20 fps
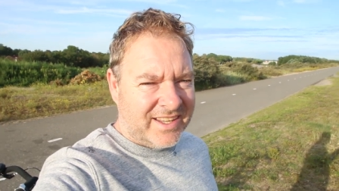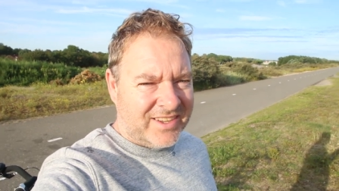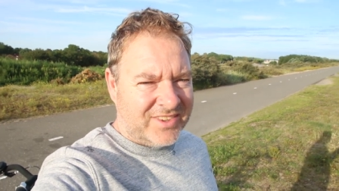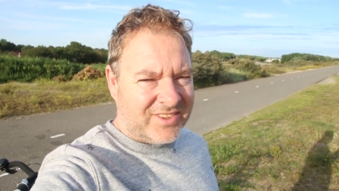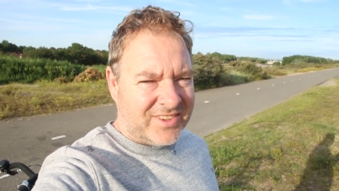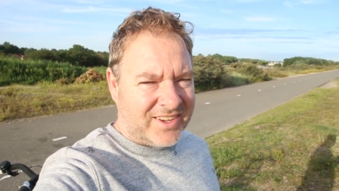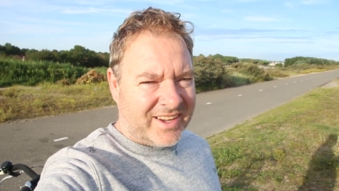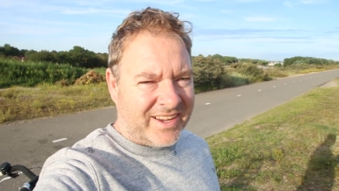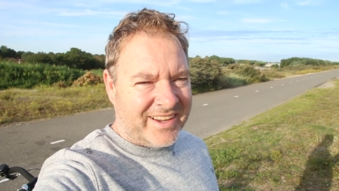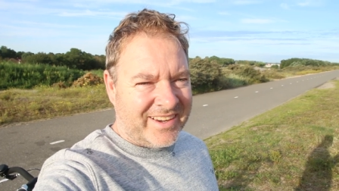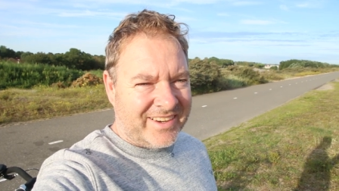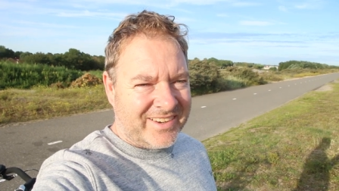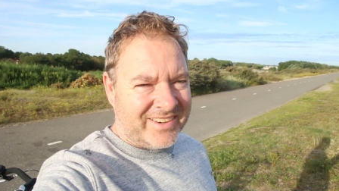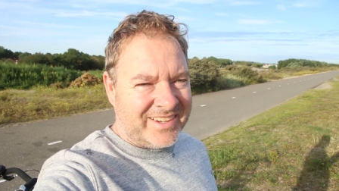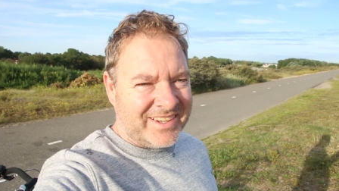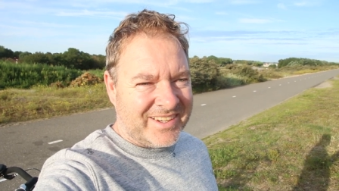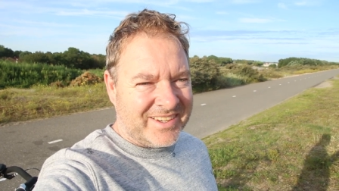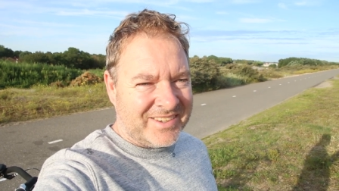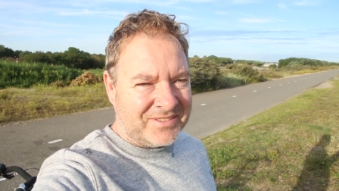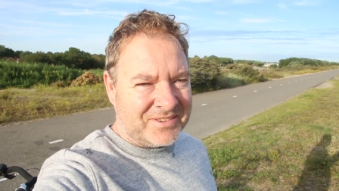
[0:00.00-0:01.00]
So
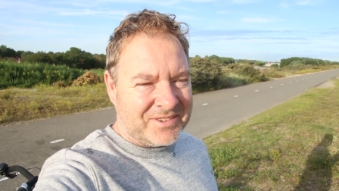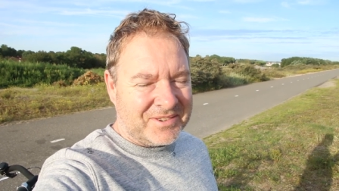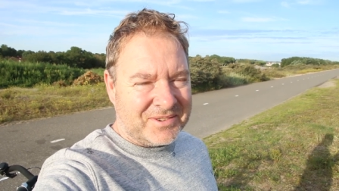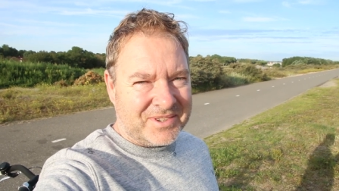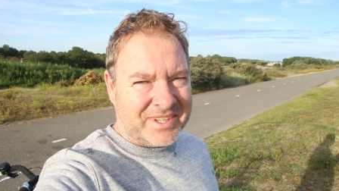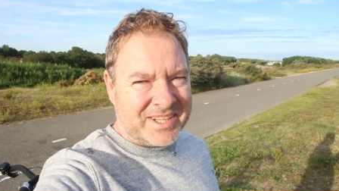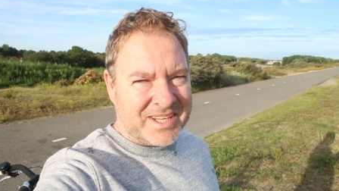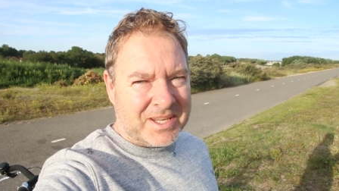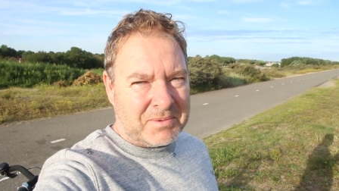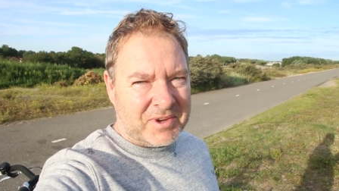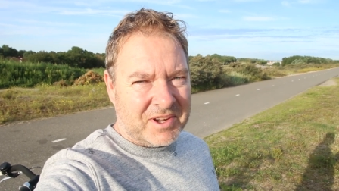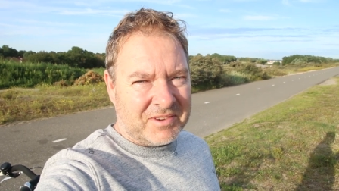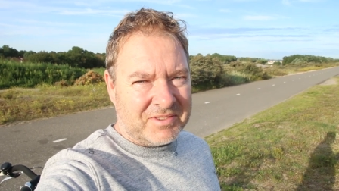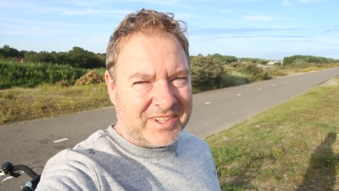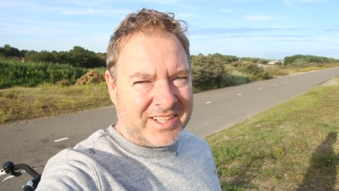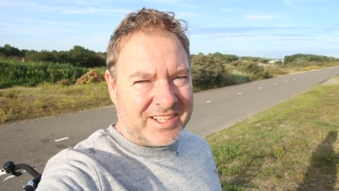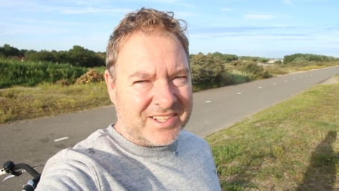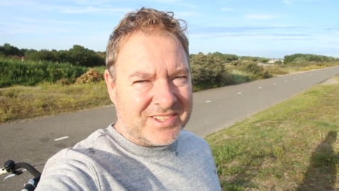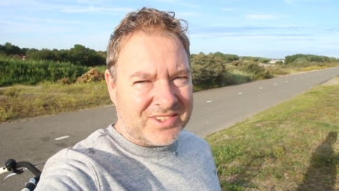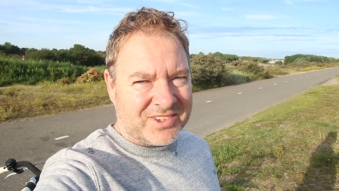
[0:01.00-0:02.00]
we'll keep our
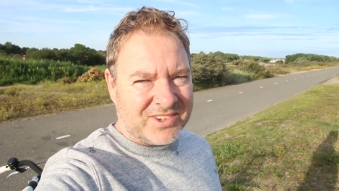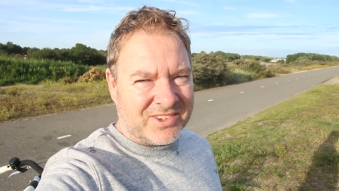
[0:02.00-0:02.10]
fingers